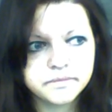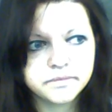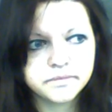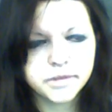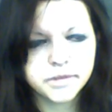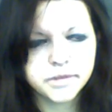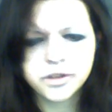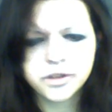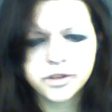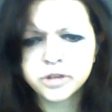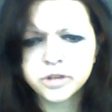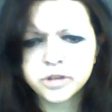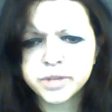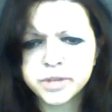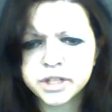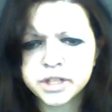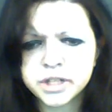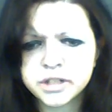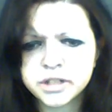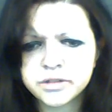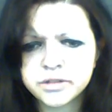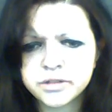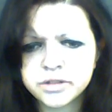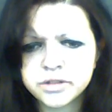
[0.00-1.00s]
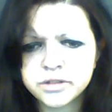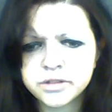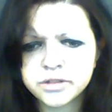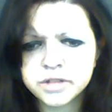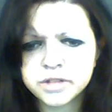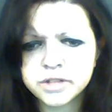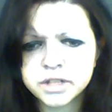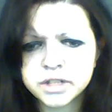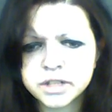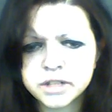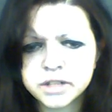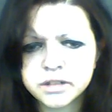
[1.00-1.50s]
Have I completed Hero's
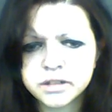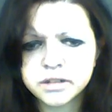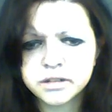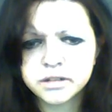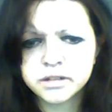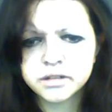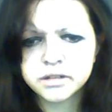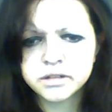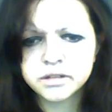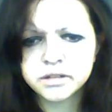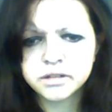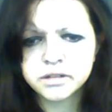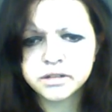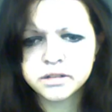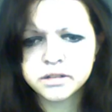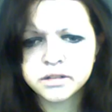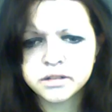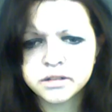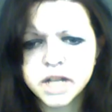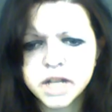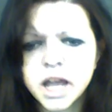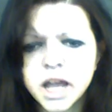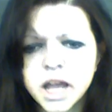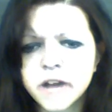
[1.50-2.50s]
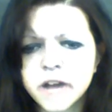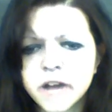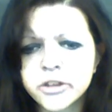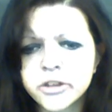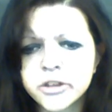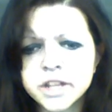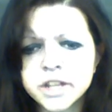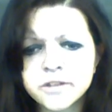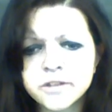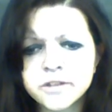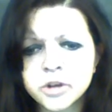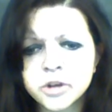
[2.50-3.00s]
Tale? I don't
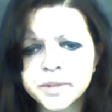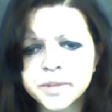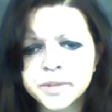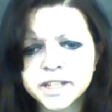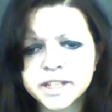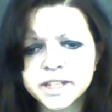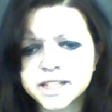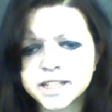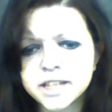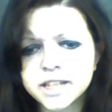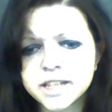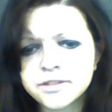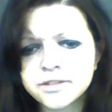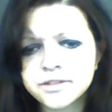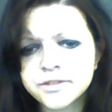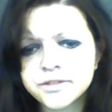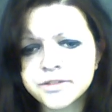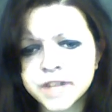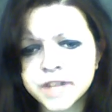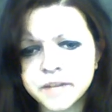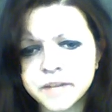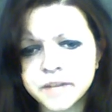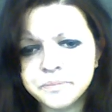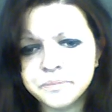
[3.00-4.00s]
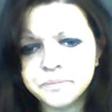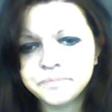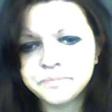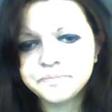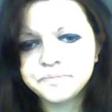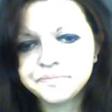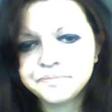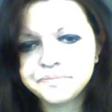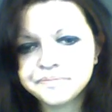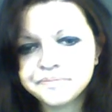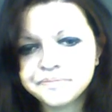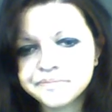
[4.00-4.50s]
think I've completed either of them.
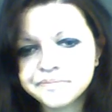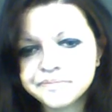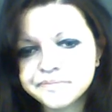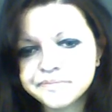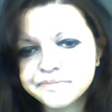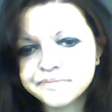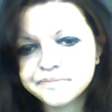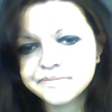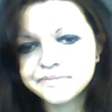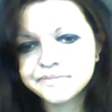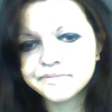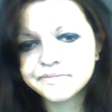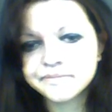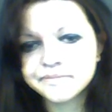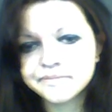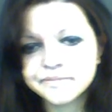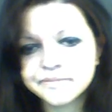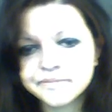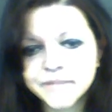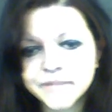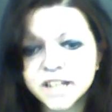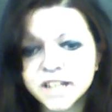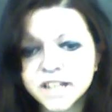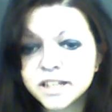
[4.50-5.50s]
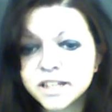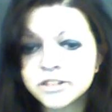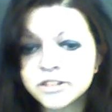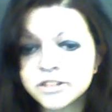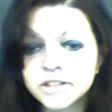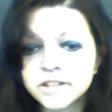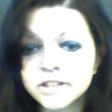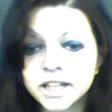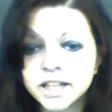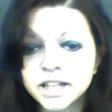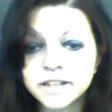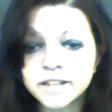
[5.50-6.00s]
I'll
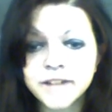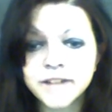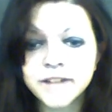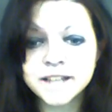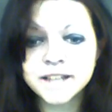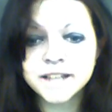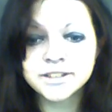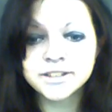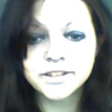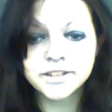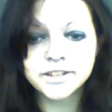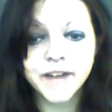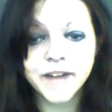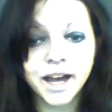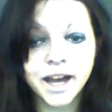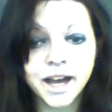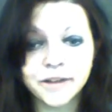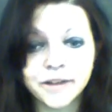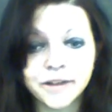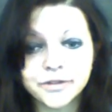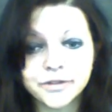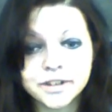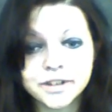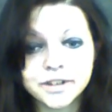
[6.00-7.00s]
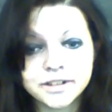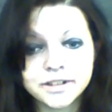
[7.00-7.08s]
let you guys know if I have.